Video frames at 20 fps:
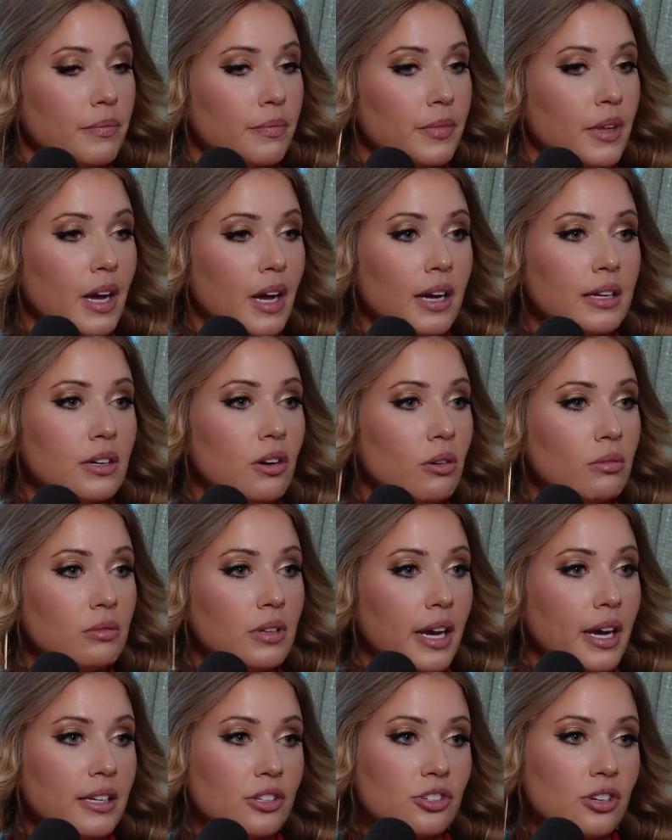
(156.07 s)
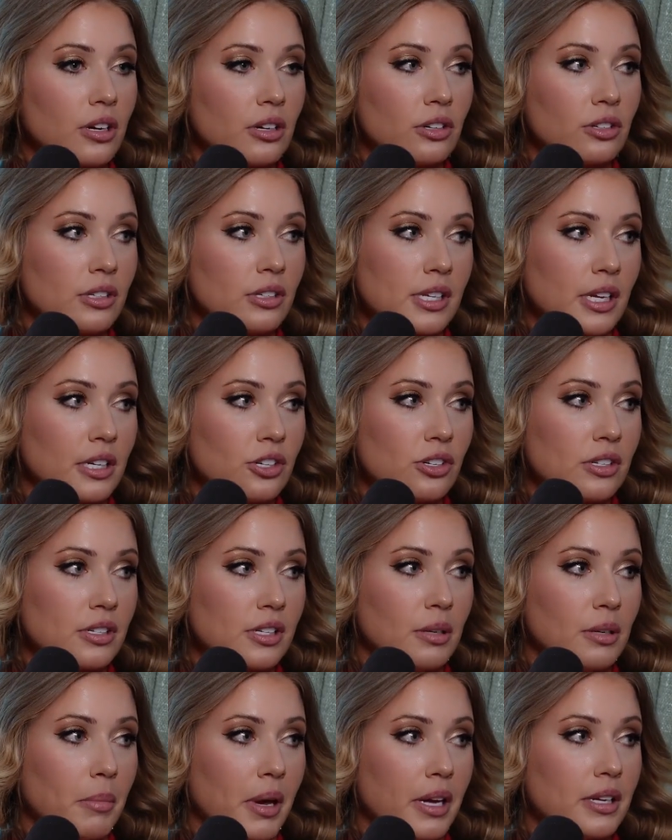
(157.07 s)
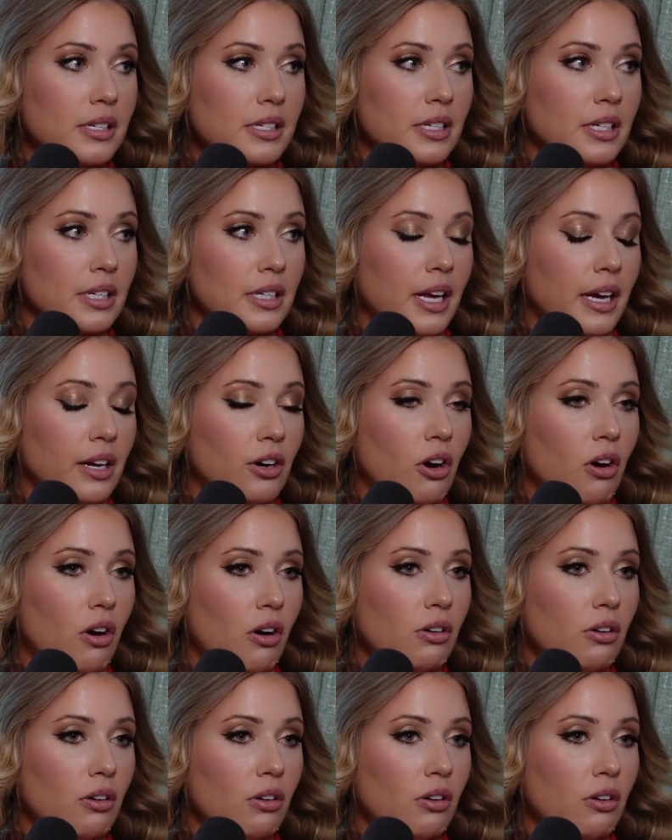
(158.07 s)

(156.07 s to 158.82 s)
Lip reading: Yeah, I don't like generalizations in medicine at all.